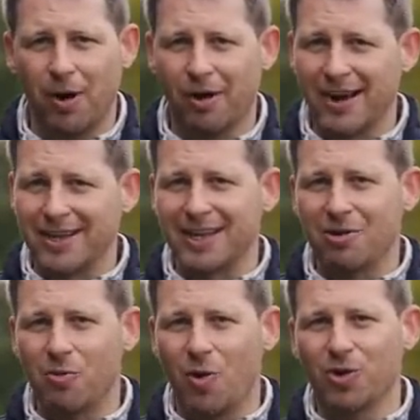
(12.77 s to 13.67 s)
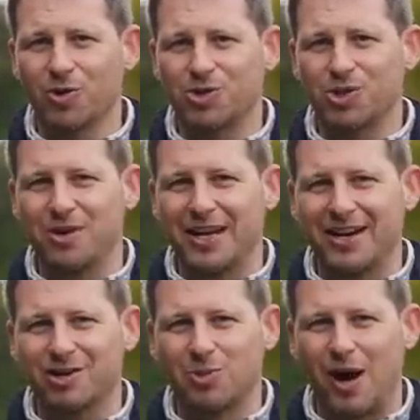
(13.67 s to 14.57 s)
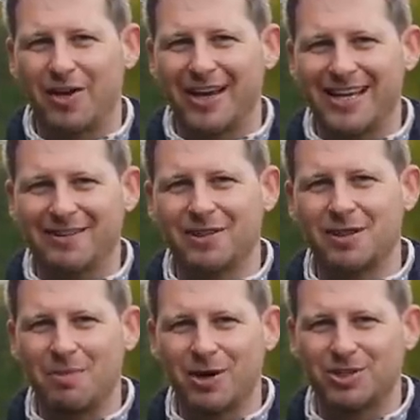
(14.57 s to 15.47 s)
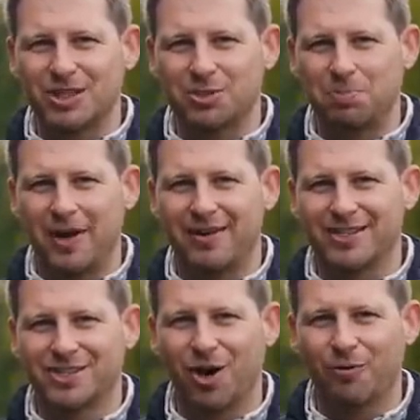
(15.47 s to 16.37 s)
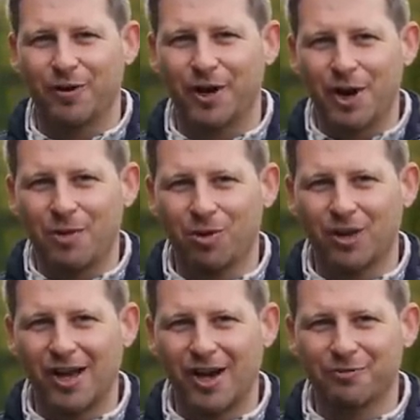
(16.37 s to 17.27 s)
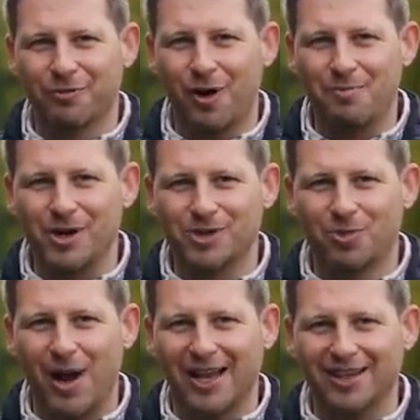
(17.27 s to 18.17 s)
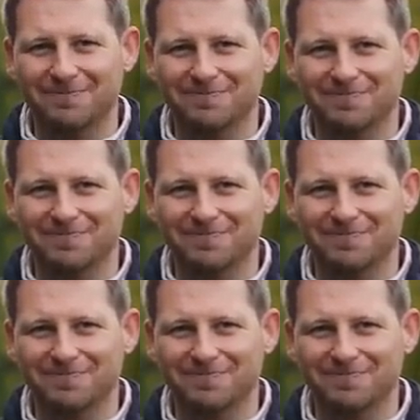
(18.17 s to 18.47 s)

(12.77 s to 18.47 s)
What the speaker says: but I reckon there are one or two in here as well that even the most experienced golfer will learn from as well.